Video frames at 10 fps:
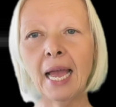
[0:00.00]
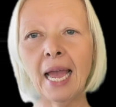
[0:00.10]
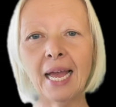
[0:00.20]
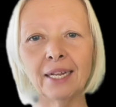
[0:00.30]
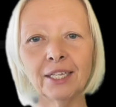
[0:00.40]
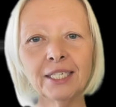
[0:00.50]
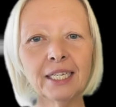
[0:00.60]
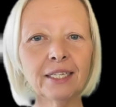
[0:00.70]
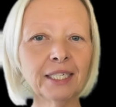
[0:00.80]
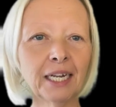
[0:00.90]
And this
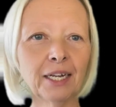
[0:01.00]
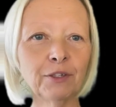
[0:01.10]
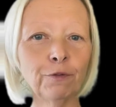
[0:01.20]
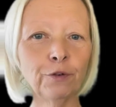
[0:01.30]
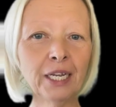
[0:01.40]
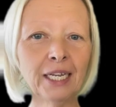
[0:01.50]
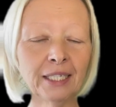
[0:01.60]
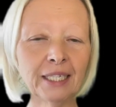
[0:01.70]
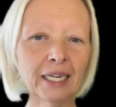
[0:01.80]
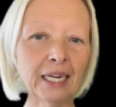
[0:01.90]
is a
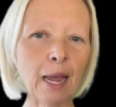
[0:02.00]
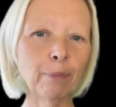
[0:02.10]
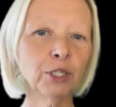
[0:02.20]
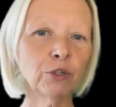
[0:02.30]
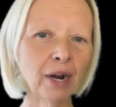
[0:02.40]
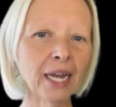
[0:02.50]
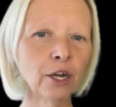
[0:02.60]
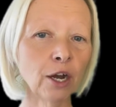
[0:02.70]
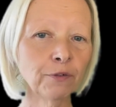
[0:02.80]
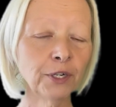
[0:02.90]
freeze that happens right
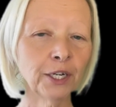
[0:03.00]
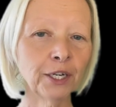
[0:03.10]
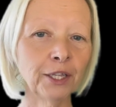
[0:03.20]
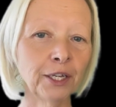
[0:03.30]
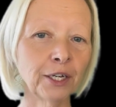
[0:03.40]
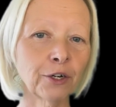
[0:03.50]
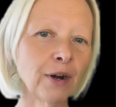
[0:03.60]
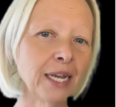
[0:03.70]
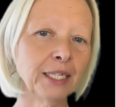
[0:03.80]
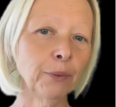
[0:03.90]
after the
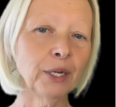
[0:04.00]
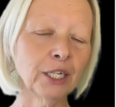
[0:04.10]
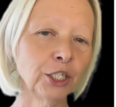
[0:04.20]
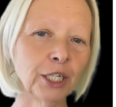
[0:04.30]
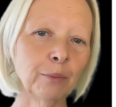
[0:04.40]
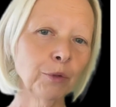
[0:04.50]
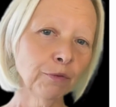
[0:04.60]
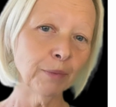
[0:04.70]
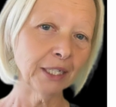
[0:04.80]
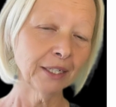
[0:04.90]
crazy wiggle jiggle
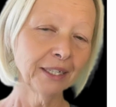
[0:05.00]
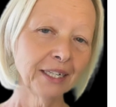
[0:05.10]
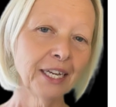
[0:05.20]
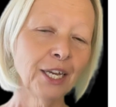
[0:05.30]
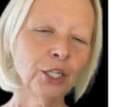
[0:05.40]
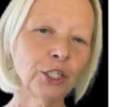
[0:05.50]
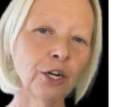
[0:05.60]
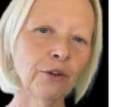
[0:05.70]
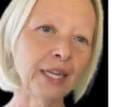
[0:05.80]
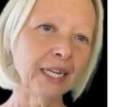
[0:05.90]
movement.
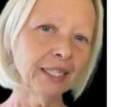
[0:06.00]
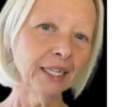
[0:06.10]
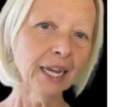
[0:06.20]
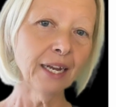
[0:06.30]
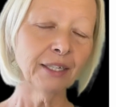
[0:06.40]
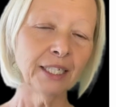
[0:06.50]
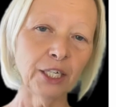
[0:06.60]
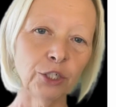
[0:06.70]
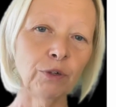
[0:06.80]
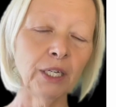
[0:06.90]
So that's, again,
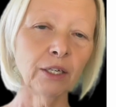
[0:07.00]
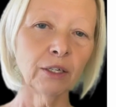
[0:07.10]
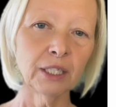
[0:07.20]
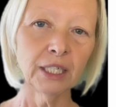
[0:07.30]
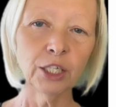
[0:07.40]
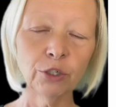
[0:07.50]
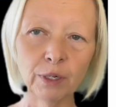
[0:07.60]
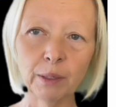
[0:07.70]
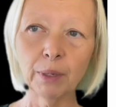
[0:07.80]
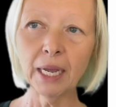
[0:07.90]
sensory
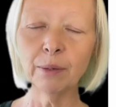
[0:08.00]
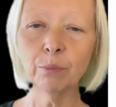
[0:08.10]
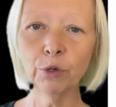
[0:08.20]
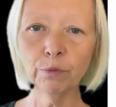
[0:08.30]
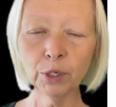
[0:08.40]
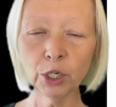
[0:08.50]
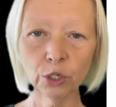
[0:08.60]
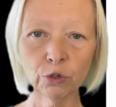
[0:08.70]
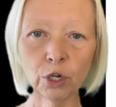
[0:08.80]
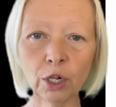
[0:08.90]
and movement
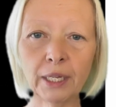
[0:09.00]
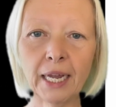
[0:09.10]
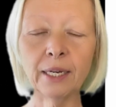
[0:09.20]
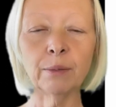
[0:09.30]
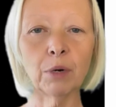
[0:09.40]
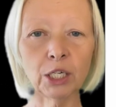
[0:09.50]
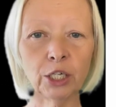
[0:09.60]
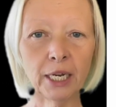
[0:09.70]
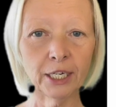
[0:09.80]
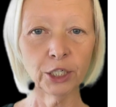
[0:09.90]
control and
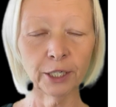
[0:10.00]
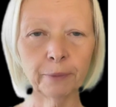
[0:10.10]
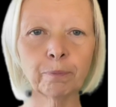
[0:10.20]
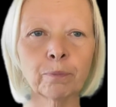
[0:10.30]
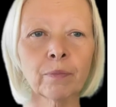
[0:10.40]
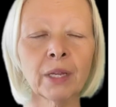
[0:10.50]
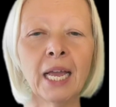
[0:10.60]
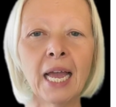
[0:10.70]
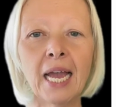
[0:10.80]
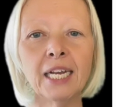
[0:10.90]
modulation.
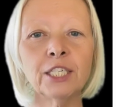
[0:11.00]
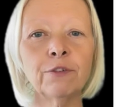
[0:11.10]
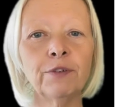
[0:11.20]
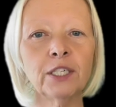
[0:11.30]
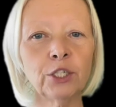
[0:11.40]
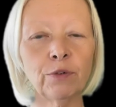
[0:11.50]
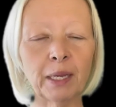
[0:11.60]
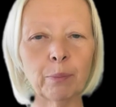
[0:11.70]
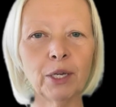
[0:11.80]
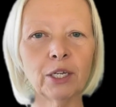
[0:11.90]
And it's
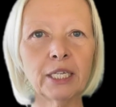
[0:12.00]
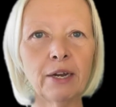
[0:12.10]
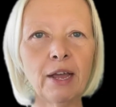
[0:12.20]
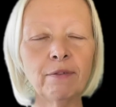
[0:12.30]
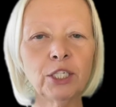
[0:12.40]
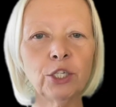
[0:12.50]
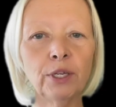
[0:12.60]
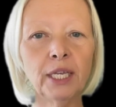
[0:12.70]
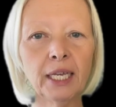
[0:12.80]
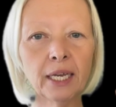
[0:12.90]
filtering because they're having to
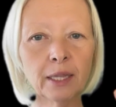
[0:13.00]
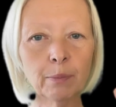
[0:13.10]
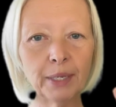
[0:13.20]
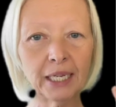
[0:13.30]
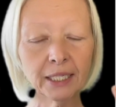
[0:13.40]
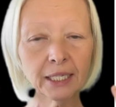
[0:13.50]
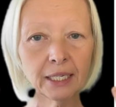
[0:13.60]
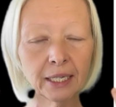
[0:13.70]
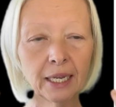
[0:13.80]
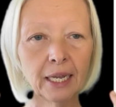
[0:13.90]
hear the beat,
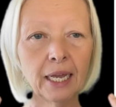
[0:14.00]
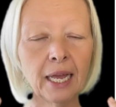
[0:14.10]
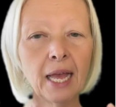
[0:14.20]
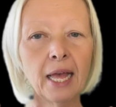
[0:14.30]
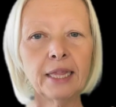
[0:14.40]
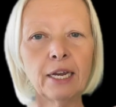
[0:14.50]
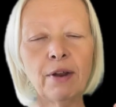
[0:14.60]
they're